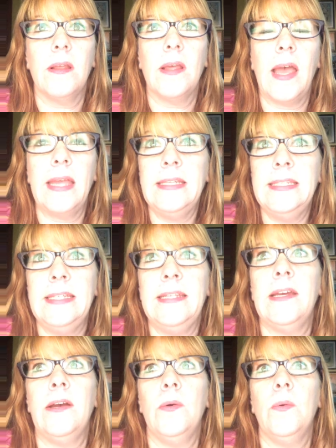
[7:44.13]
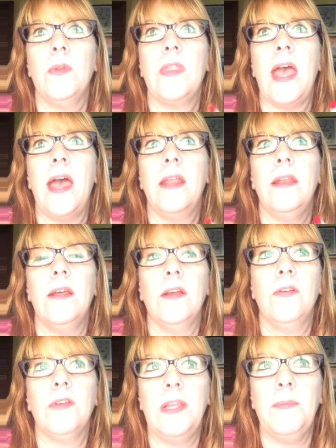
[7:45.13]
idea or that
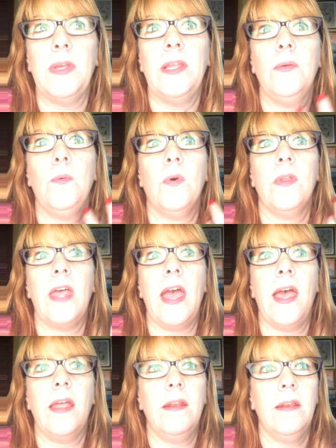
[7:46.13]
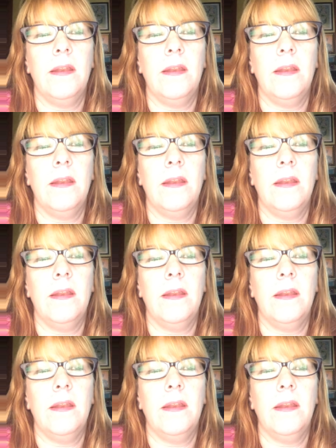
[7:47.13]
agreement or that